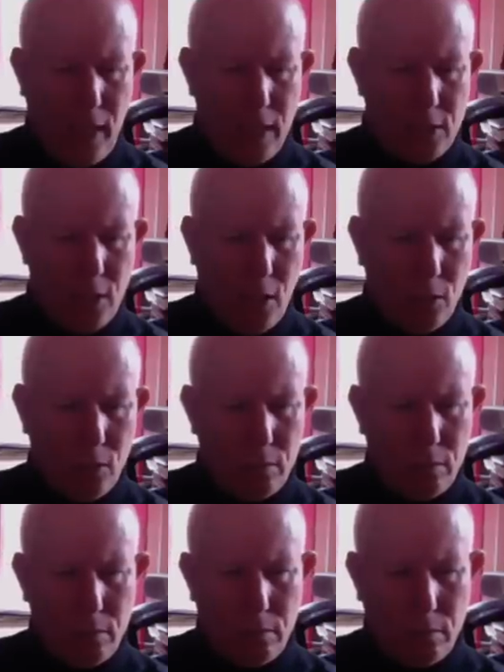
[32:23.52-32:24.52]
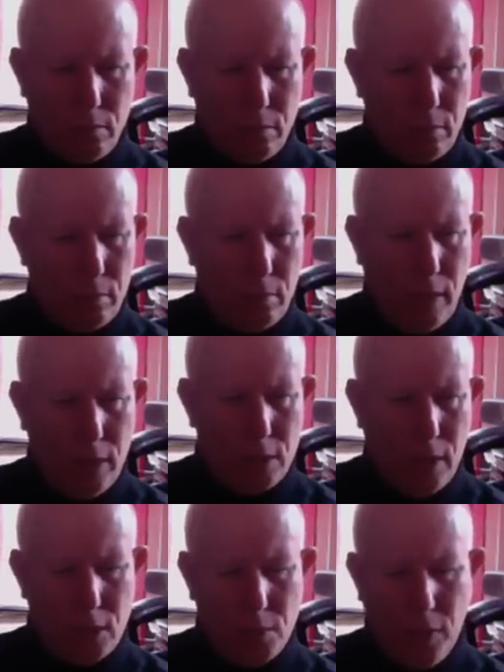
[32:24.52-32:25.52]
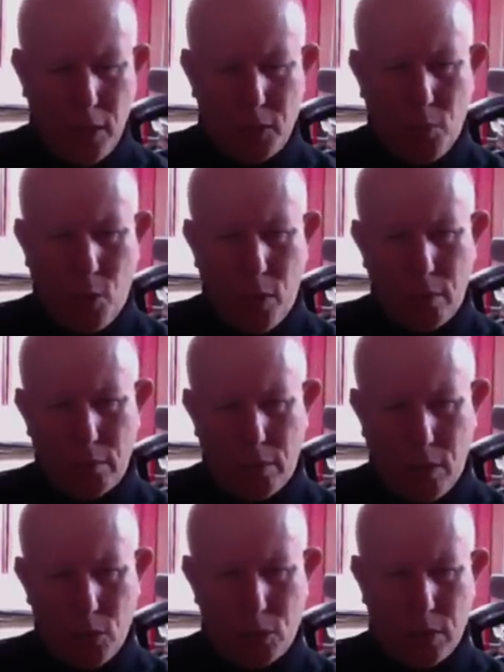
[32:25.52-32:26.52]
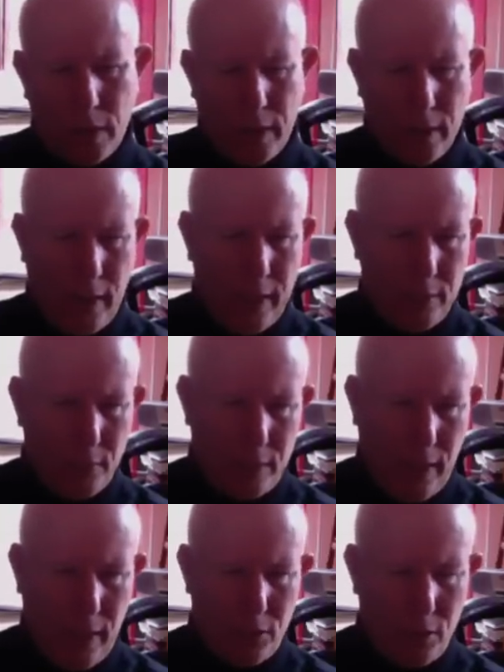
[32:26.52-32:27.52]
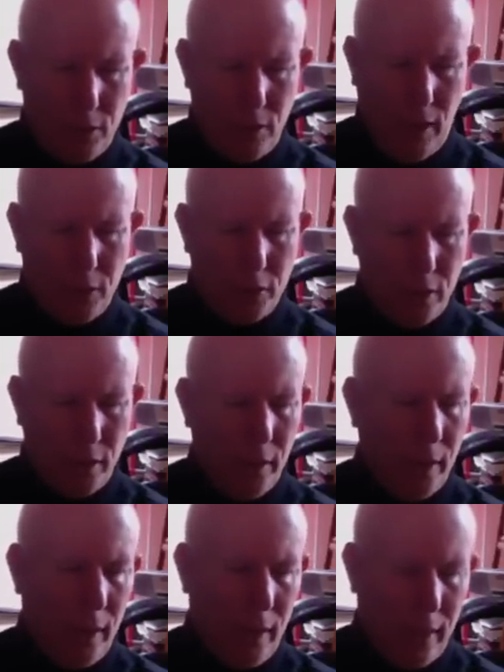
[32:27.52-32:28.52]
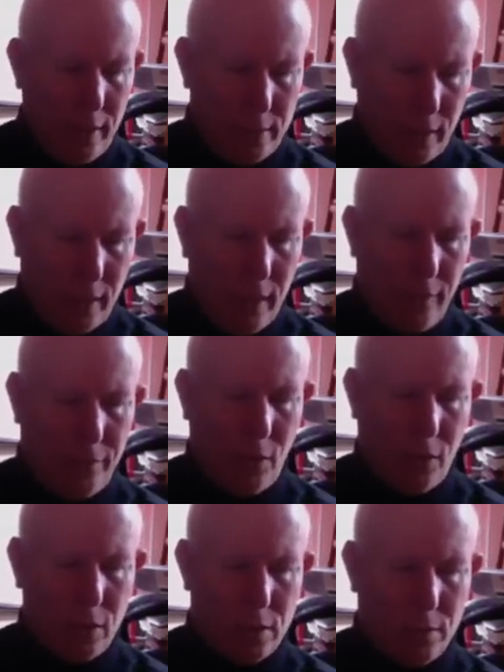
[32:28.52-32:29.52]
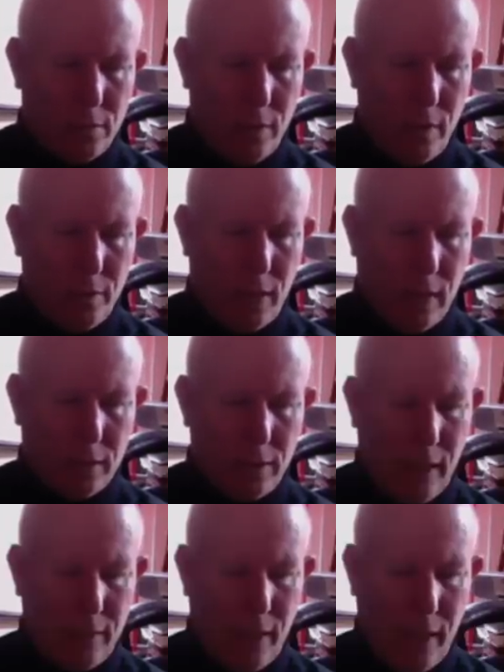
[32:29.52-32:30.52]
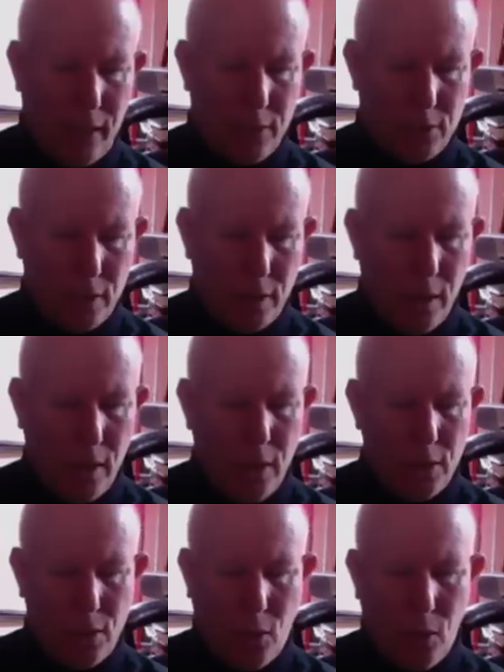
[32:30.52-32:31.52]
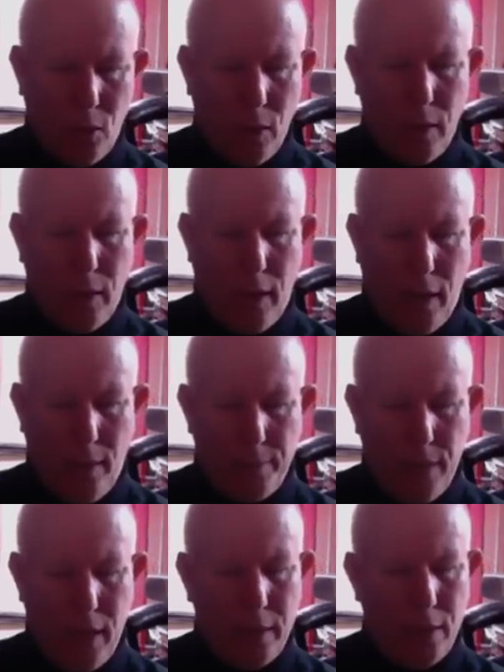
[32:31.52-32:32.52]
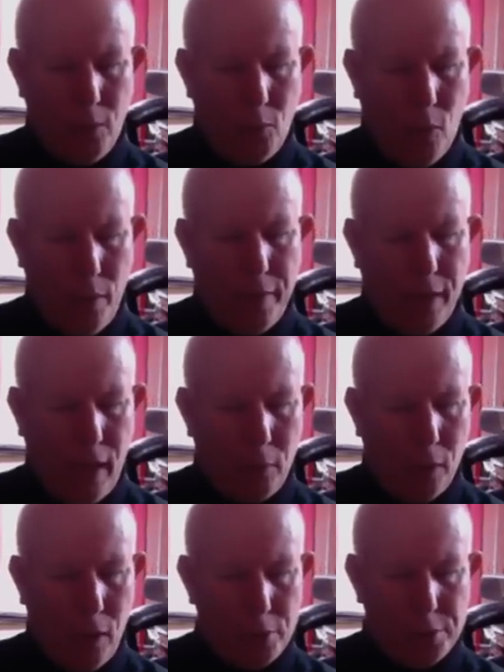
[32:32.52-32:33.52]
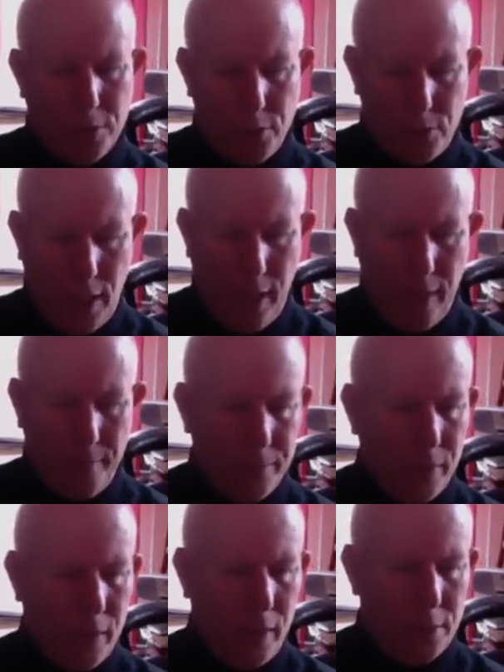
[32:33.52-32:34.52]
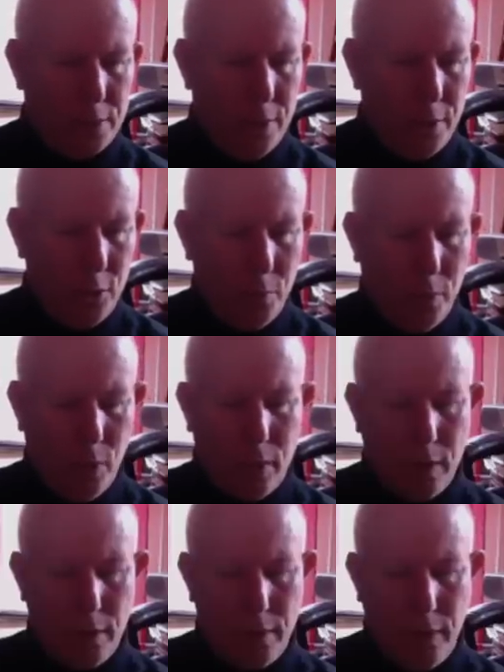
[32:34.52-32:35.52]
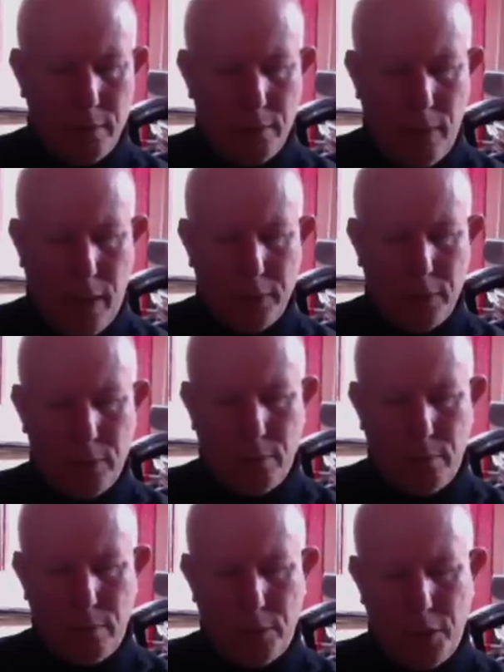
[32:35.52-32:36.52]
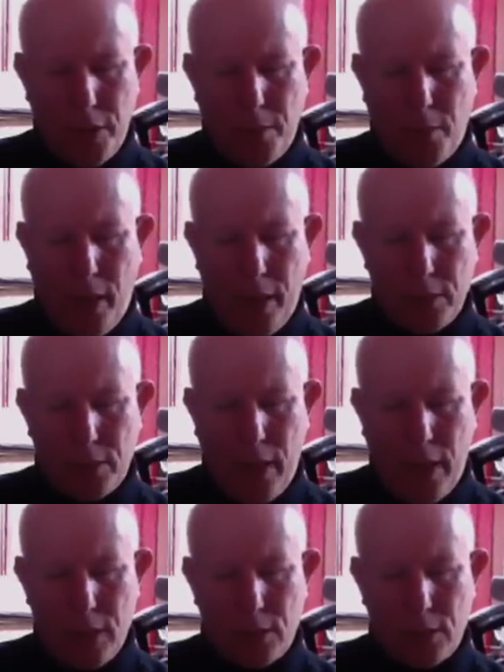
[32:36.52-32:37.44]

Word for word: own it's it's much more closely aligned with nature and it's a key focus of, of Dr. David Anderson. So um, and the one thing I will also say is the new book that Radu Cinamar has has